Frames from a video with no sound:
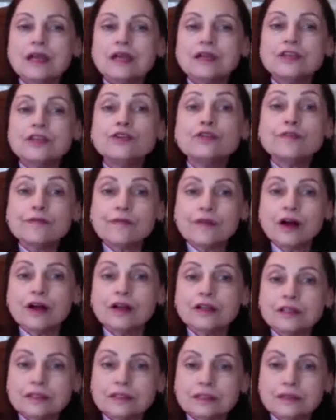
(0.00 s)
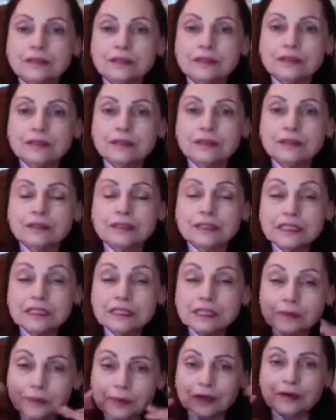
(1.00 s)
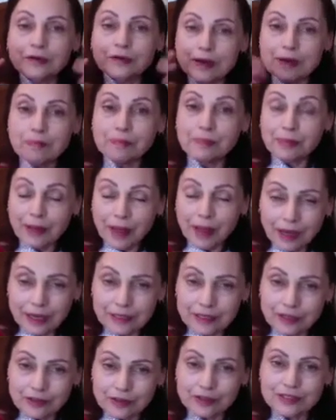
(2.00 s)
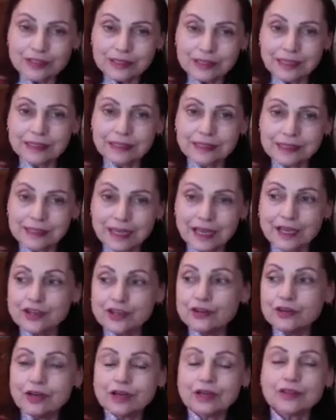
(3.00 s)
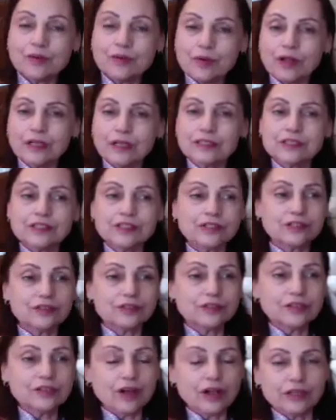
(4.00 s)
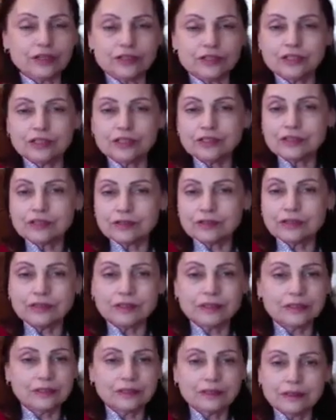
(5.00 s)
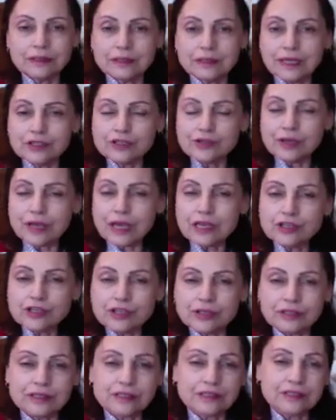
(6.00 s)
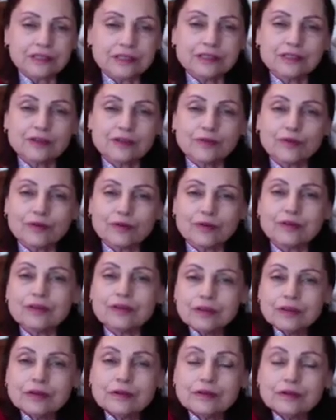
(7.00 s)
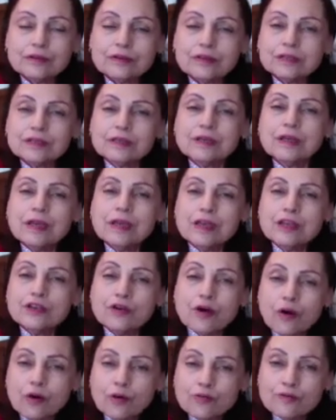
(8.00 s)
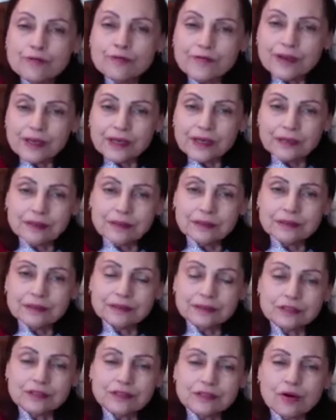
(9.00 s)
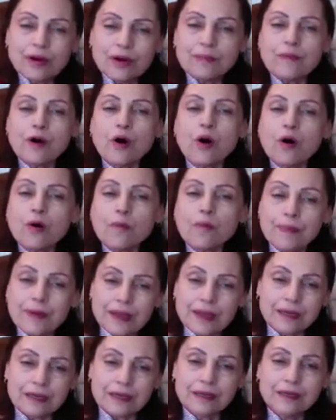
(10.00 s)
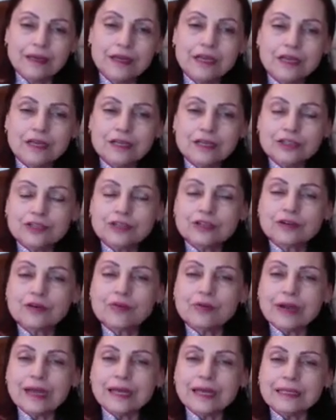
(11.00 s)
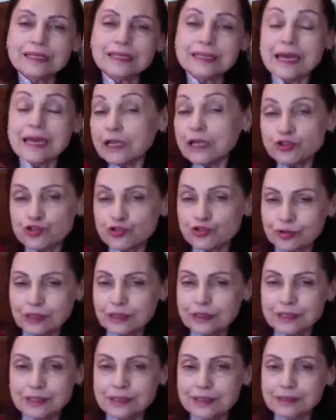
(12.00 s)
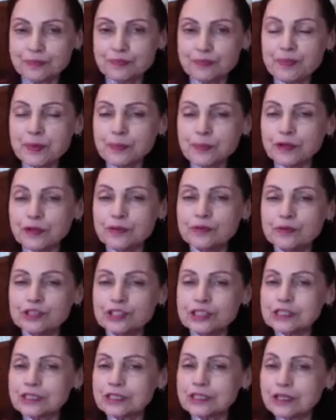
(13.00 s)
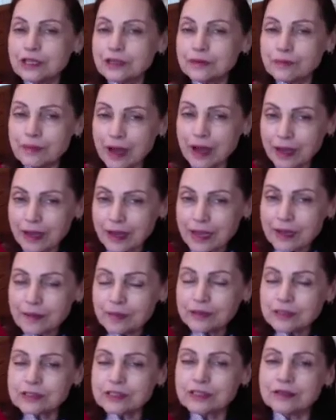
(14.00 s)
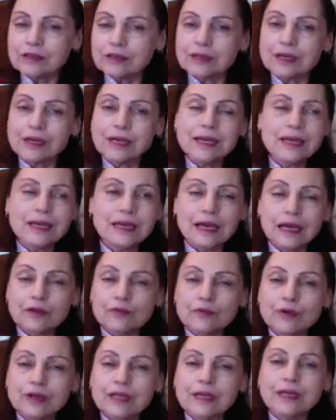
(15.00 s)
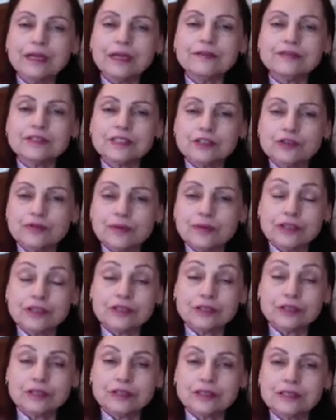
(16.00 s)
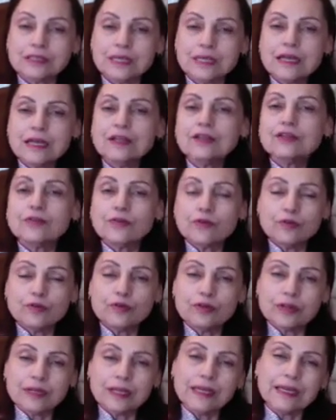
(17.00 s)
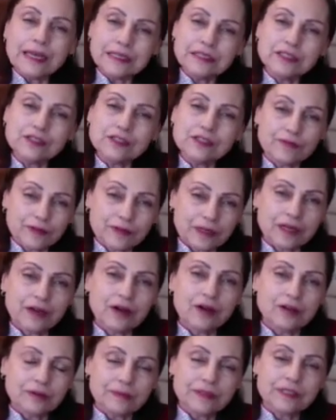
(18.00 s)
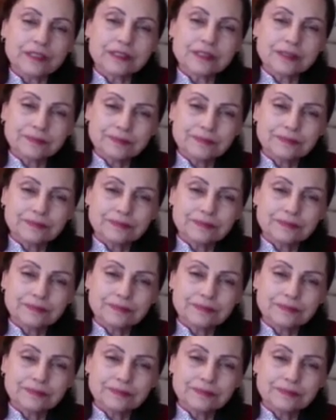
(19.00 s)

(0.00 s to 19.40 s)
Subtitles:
you've got disciplinary blinders that say you look at the world as a sociologist or an educationist or, your own field. And so I'm hoping to create naturalists, people who just are able to look at real life situations through the lens of an economist.